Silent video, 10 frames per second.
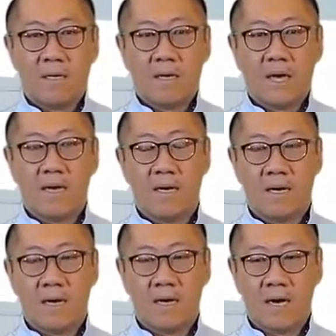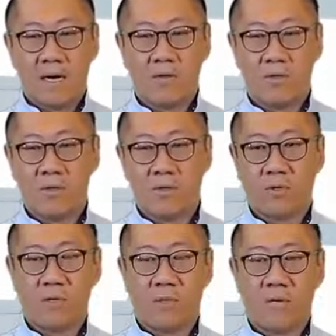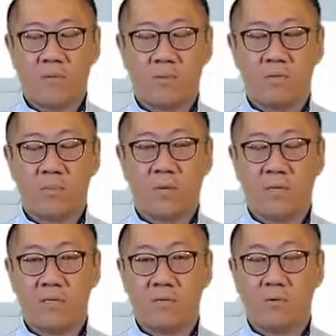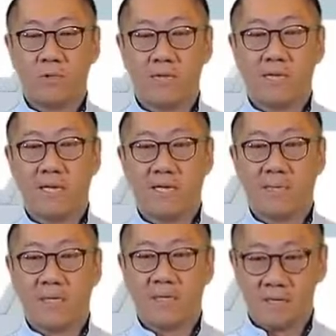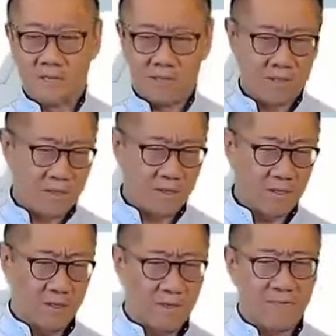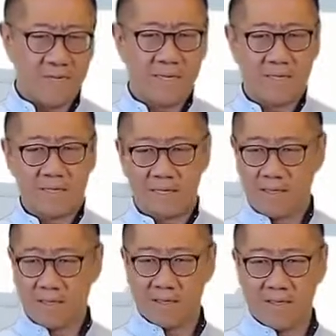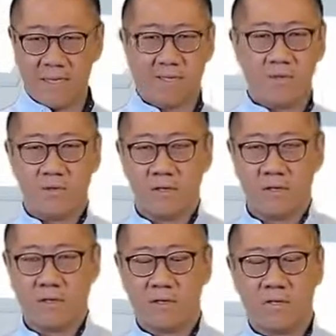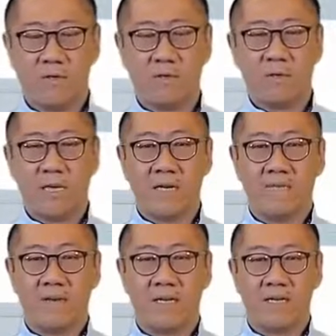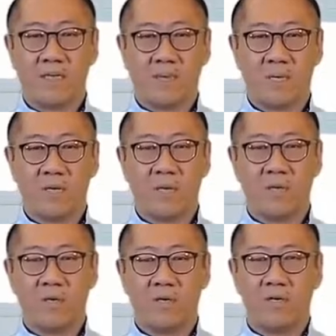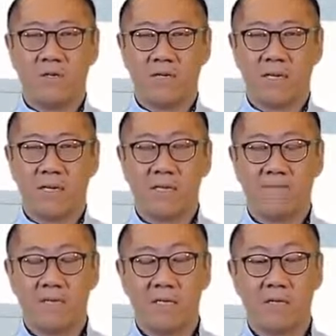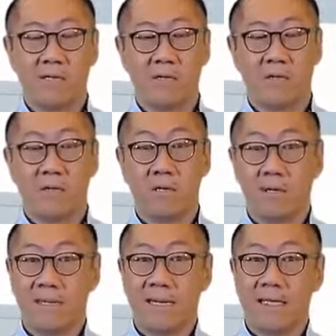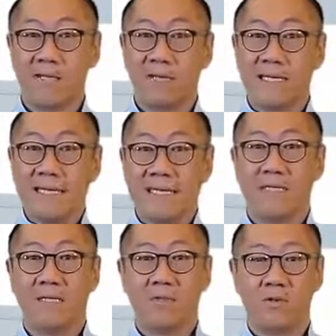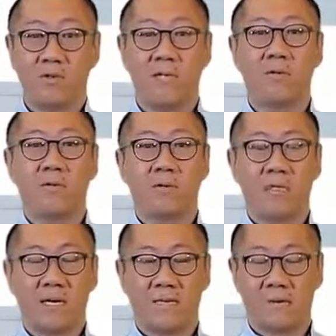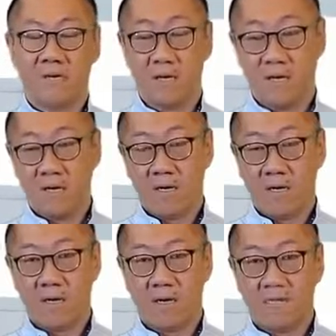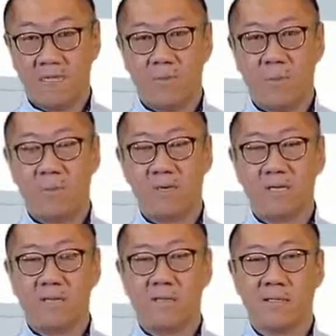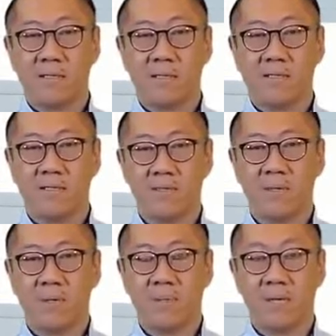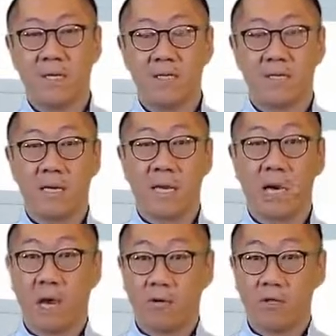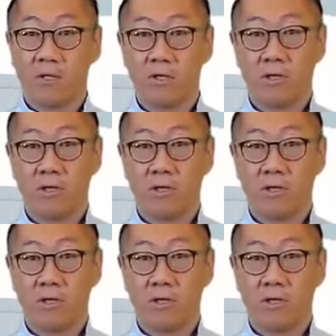And how do you go about responding to sustainability? So it's all very nice saying, yes, you can innovate, but we all know that innovation is not necessarily easy to do, and you need to have a formal process and system in place to encourage